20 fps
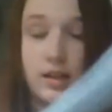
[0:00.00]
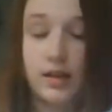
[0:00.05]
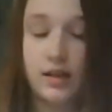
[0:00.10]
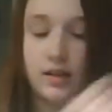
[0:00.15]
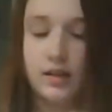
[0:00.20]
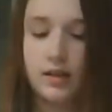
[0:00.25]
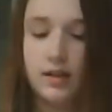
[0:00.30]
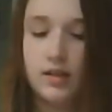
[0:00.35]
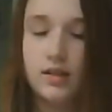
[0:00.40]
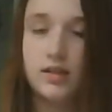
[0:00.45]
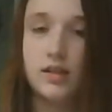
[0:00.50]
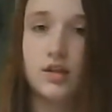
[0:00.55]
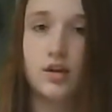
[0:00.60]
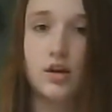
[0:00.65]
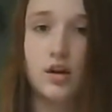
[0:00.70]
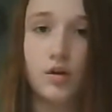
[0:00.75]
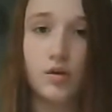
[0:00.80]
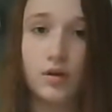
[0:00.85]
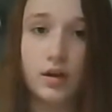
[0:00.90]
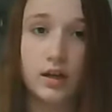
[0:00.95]
like this, and
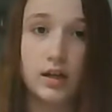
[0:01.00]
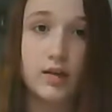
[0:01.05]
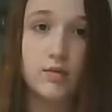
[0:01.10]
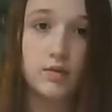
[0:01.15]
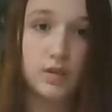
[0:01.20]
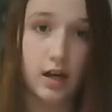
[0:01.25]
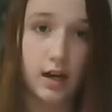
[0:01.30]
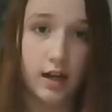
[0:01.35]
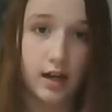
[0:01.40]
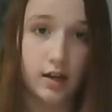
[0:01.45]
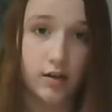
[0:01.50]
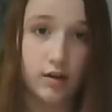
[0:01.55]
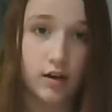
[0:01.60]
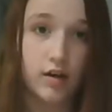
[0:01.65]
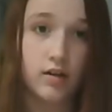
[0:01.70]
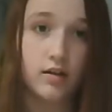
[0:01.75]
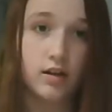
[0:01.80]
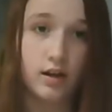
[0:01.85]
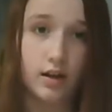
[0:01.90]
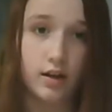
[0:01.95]
you're going to want to keep tying it
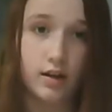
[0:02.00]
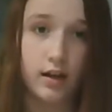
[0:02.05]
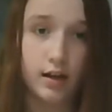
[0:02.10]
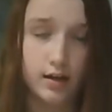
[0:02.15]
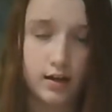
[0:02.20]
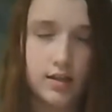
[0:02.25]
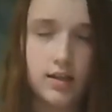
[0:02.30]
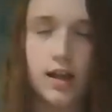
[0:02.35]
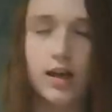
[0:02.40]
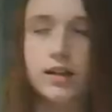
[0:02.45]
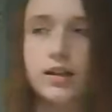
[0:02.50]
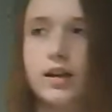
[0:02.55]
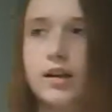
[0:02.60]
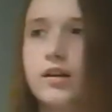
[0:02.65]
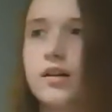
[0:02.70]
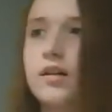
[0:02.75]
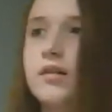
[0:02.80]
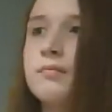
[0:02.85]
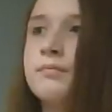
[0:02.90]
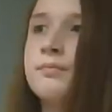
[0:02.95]
around, and I'll get into that
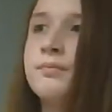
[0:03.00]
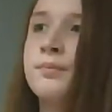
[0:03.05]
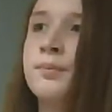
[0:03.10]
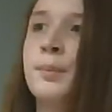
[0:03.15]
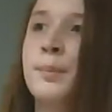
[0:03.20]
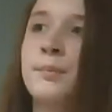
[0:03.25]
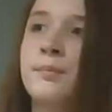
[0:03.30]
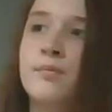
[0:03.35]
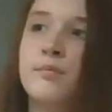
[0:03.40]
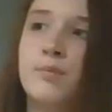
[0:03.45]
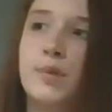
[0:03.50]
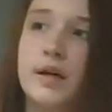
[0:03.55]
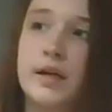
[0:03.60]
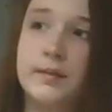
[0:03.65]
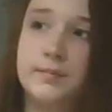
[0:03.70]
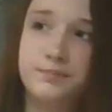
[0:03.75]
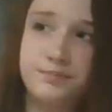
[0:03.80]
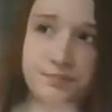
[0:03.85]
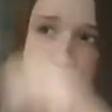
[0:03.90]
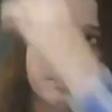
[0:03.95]
later.
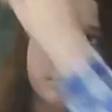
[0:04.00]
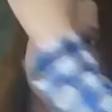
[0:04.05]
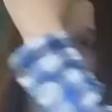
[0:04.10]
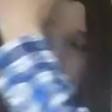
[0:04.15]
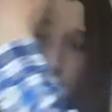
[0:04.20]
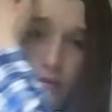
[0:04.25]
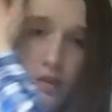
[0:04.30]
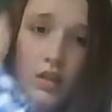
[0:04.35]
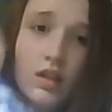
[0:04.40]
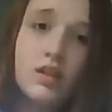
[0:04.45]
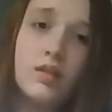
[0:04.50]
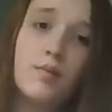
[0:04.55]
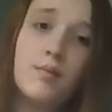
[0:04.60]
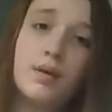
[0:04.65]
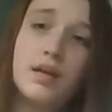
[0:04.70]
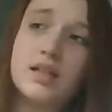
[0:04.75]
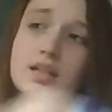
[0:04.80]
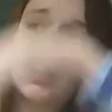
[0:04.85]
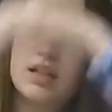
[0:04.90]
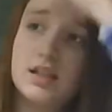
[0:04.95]
But
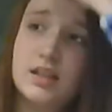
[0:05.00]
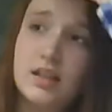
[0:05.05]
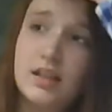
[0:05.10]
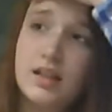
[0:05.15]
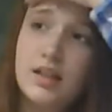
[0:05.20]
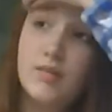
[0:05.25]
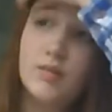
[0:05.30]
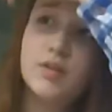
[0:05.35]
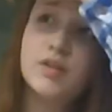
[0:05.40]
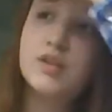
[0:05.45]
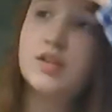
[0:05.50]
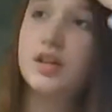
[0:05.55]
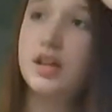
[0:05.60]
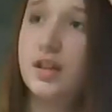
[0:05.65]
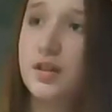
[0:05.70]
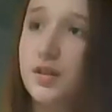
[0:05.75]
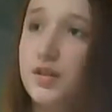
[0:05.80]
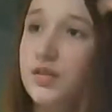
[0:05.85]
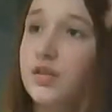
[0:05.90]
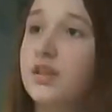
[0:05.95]
basically, once you get
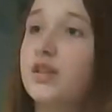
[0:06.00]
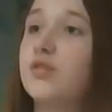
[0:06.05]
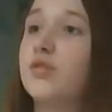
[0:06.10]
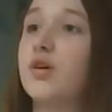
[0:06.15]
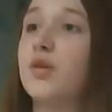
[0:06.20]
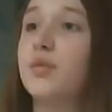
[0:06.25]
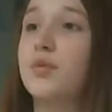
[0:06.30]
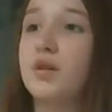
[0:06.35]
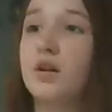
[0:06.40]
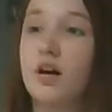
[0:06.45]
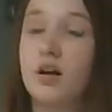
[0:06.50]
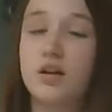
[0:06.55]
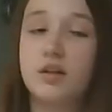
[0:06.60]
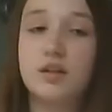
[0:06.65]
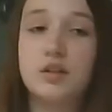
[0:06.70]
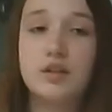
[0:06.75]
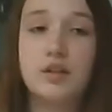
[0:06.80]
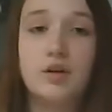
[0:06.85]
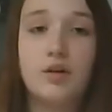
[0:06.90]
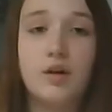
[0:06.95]
a new lead rope, you're not going
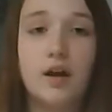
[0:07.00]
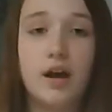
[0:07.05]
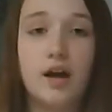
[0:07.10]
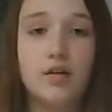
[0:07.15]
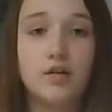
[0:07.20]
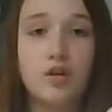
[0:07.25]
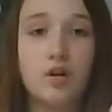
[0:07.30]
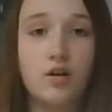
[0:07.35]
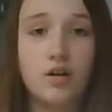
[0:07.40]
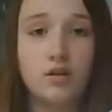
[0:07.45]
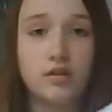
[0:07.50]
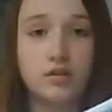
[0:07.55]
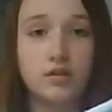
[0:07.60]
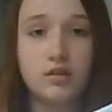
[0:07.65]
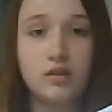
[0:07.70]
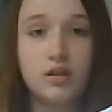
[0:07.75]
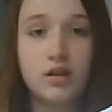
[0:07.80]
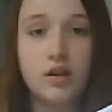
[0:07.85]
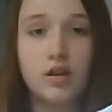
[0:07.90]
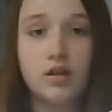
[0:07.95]
to know how
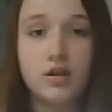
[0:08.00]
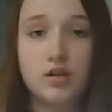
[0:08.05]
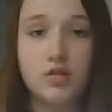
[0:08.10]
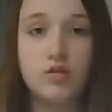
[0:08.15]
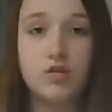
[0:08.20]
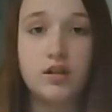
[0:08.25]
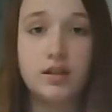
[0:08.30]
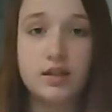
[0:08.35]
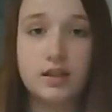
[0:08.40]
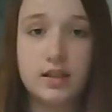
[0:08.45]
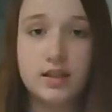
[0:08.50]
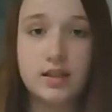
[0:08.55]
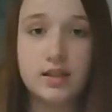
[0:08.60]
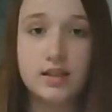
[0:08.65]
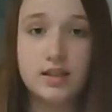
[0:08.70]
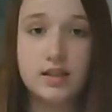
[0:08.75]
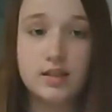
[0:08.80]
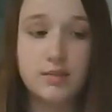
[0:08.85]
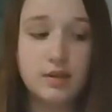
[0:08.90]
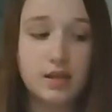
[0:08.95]
long you need
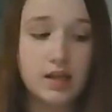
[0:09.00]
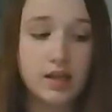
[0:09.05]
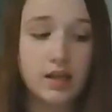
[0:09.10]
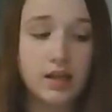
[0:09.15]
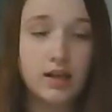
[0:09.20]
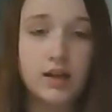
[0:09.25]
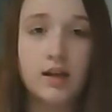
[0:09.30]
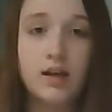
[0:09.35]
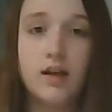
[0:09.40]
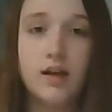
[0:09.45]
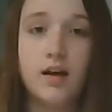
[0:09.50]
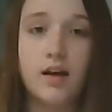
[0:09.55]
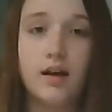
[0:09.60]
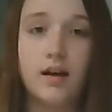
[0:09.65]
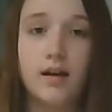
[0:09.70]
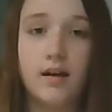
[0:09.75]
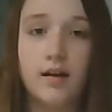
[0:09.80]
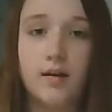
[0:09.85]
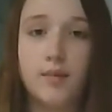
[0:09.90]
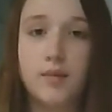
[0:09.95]
this to be.
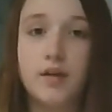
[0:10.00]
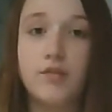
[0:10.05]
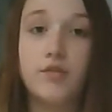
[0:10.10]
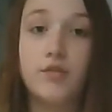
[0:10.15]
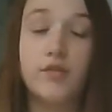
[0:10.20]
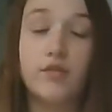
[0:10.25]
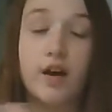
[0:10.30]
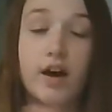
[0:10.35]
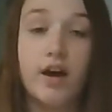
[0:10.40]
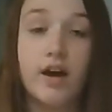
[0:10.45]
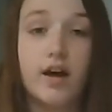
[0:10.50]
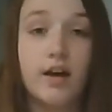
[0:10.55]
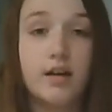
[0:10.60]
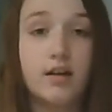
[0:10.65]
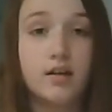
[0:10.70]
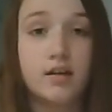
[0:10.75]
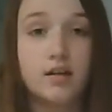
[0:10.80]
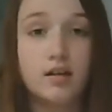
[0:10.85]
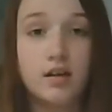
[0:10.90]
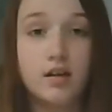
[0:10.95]
But if you've
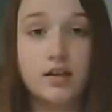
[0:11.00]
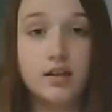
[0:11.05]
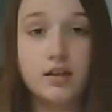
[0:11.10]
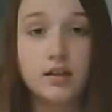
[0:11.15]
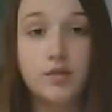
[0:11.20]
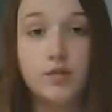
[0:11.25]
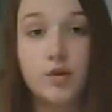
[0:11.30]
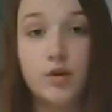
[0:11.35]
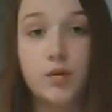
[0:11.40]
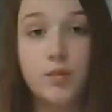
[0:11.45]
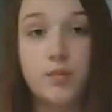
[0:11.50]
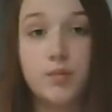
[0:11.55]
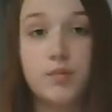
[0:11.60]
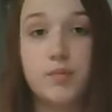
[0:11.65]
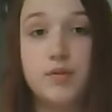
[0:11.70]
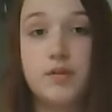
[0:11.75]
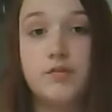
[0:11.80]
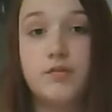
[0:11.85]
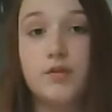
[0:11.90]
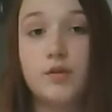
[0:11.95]
had a lead rope
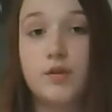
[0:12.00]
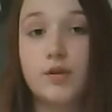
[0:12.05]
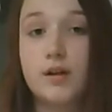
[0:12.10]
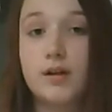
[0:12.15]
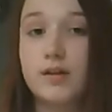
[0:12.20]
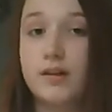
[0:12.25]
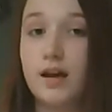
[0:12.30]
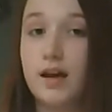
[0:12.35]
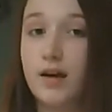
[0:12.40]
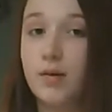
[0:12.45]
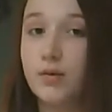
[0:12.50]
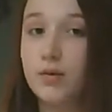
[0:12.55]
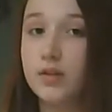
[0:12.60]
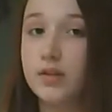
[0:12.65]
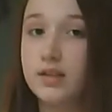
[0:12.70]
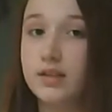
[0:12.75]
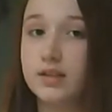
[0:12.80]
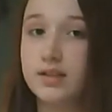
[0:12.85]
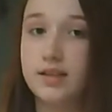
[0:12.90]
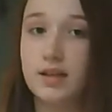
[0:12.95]
before that
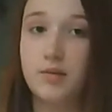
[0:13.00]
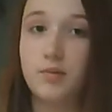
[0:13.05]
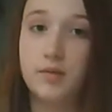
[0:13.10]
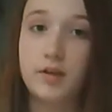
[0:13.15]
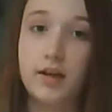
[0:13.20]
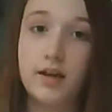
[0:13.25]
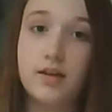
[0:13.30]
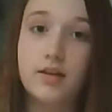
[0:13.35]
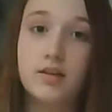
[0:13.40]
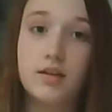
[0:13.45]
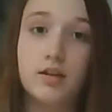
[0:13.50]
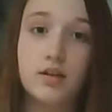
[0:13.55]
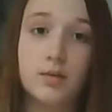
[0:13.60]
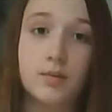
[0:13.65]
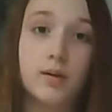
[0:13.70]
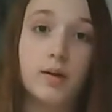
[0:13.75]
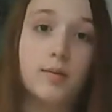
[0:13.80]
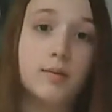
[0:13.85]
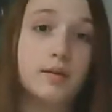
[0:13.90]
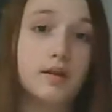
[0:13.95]
was the same length, then you're
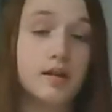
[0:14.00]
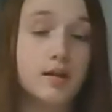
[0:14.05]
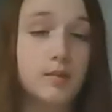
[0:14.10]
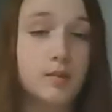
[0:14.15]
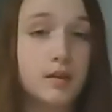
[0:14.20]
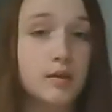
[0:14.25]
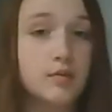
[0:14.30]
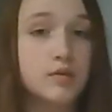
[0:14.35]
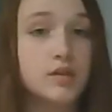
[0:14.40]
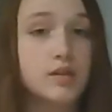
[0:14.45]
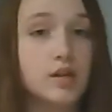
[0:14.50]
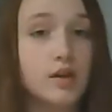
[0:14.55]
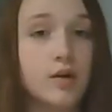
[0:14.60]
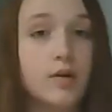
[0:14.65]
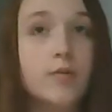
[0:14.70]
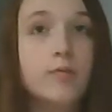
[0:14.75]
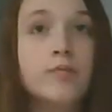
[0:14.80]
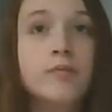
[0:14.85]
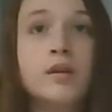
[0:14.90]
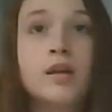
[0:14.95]
probably going to be able to
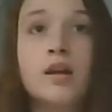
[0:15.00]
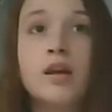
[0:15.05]
know.